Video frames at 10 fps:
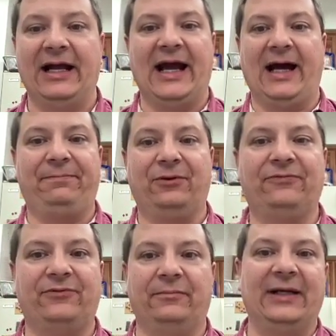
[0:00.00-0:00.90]
Apple
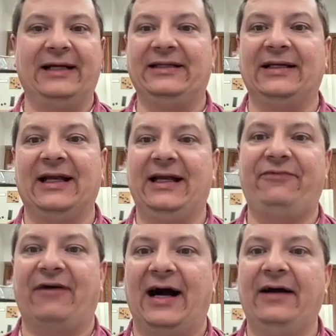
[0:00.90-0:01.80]
from
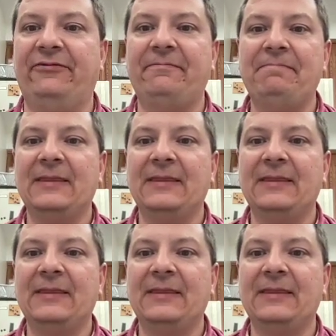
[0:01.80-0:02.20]
1985,